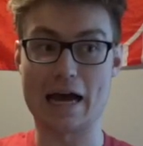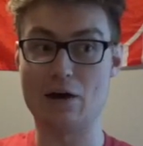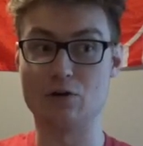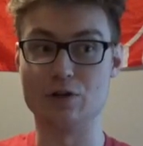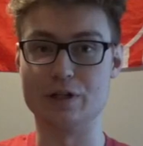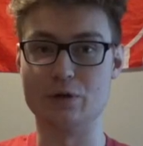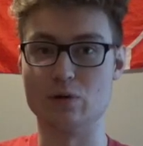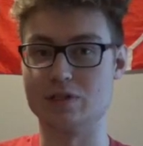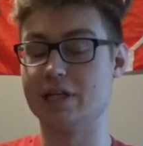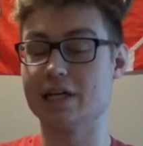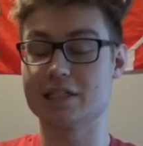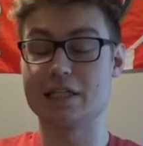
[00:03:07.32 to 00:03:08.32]
how good he
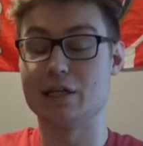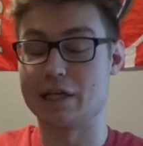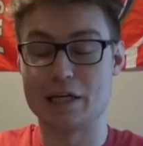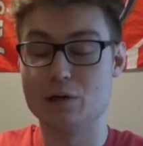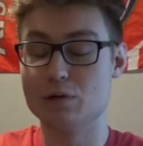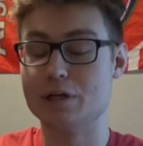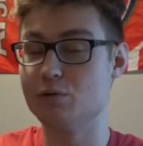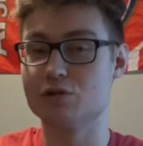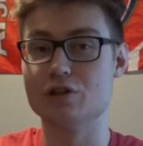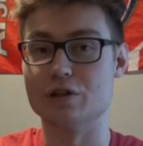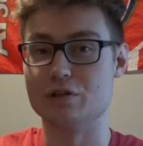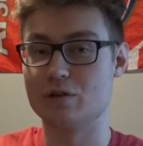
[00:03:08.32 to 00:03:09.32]
was. Yes, he was
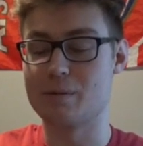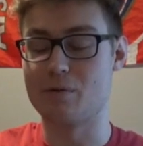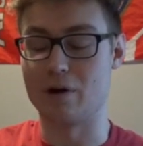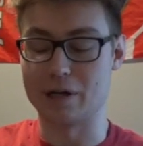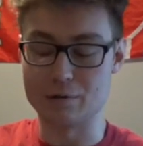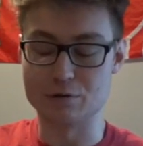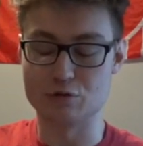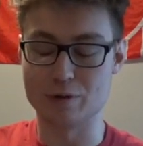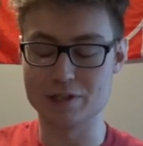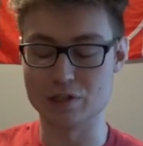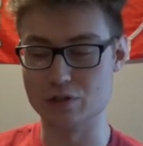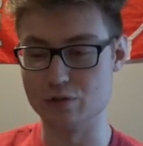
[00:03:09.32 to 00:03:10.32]
good, don't get me wrong, he was
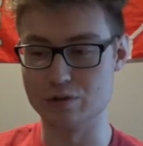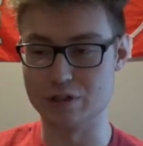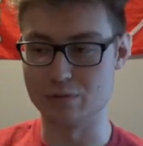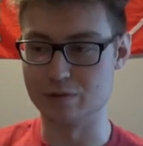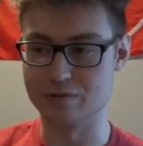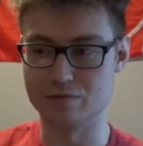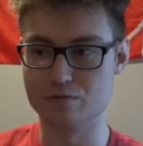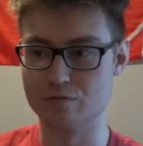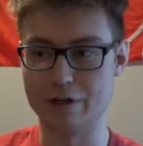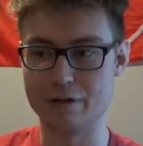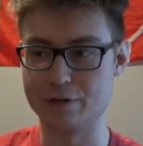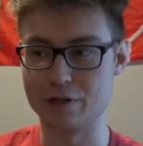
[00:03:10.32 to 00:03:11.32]
great to use, and he was
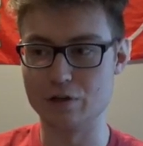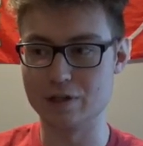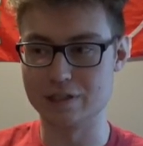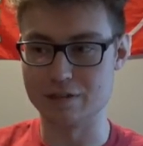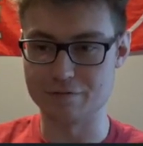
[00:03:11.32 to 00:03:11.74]
very good at